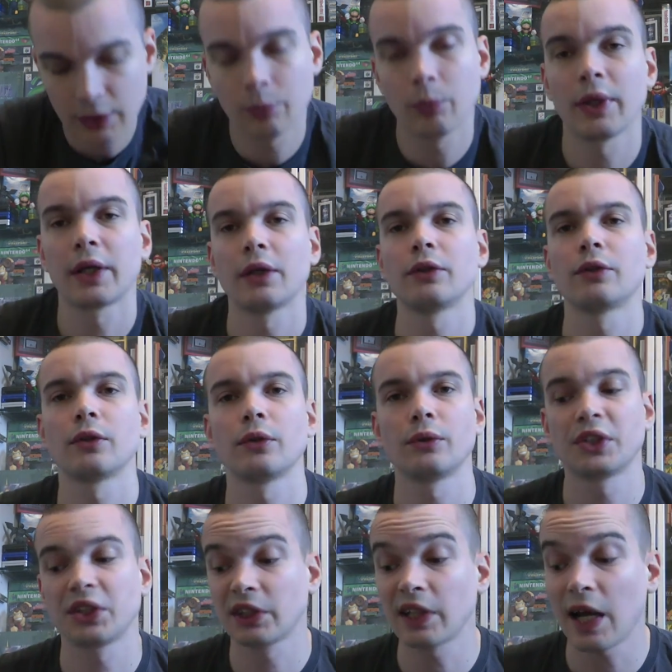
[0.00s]
we're going to do
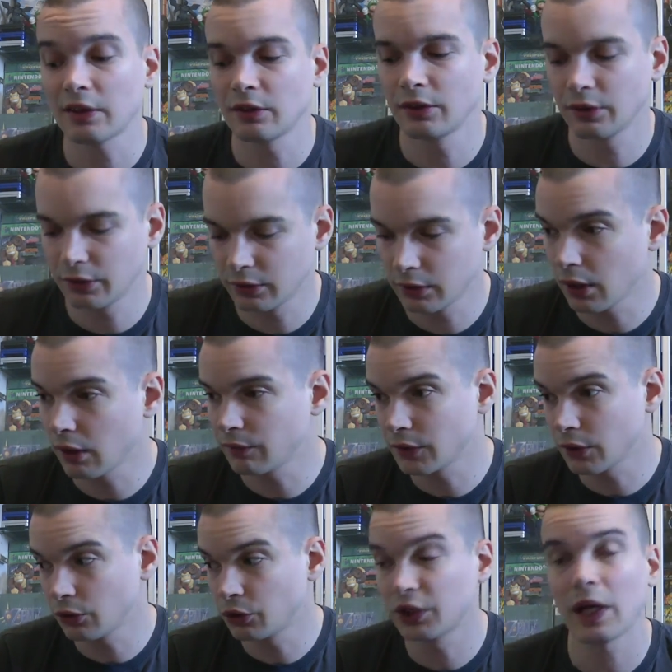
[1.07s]
Saturn stuff,
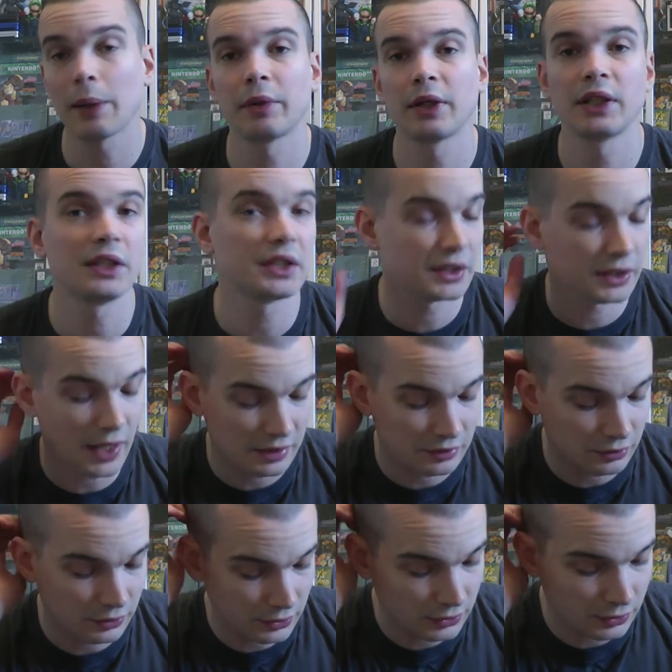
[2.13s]
so Japanese
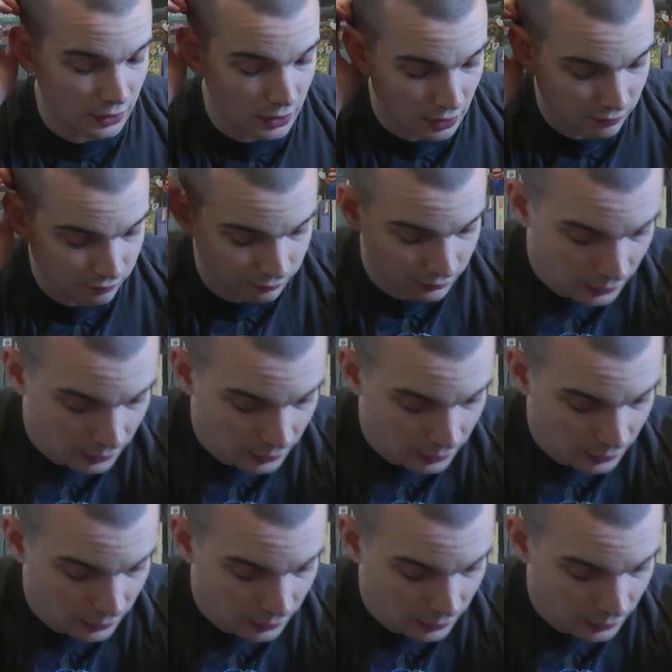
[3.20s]
Saturn stuff.